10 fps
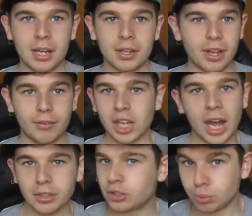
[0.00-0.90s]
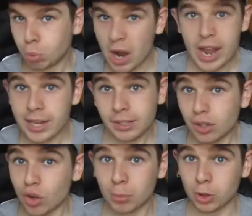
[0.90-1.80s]
They relied way
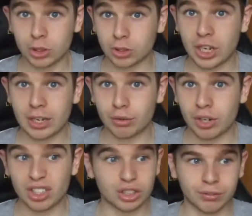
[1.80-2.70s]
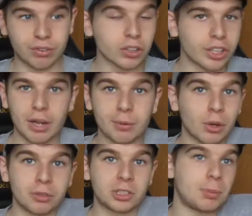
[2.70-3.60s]
too much on Jack Grealish and thought that they were
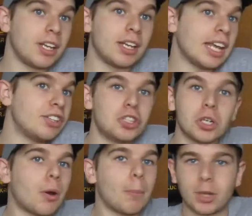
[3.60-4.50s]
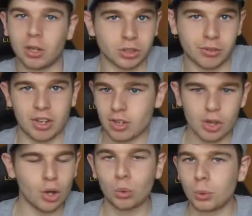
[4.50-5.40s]
going to be in Europe because of it.
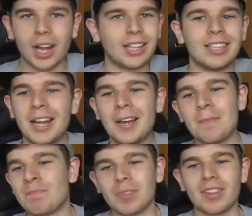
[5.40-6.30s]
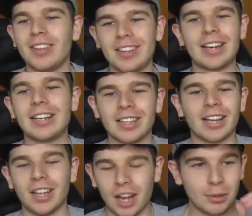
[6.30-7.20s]
No,
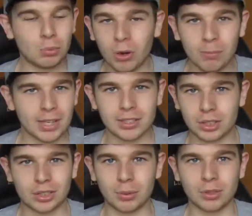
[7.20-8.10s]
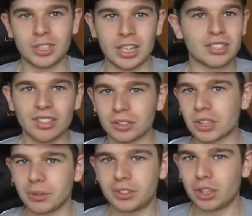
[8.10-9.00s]
like a one-man squad is not
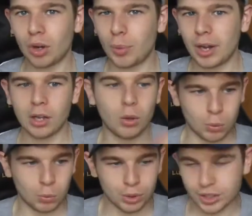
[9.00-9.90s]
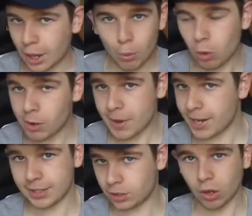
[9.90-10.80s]
going to go well once that one
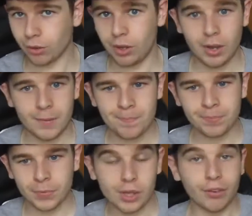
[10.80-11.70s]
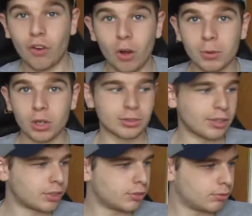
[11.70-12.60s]
man is gone. Your form after